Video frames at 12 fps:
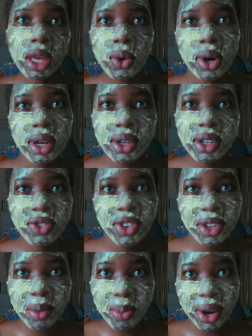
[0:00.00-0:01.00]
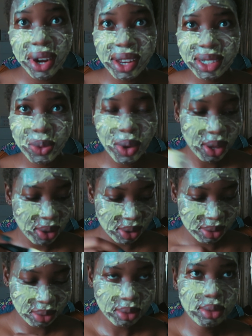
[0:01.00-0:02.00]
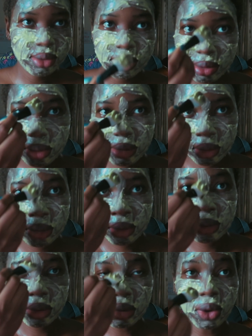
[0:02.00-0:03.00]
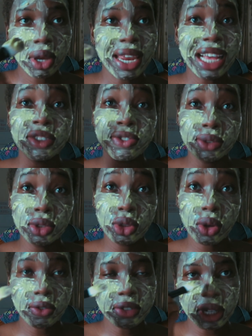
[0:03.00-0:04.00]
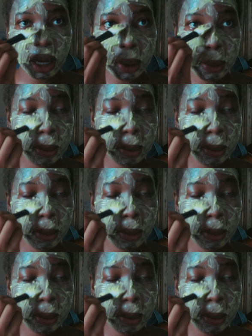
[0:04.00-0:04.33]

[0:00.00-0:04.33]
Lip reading: equally good for your body as well. Okay, that's food stuff, Sha.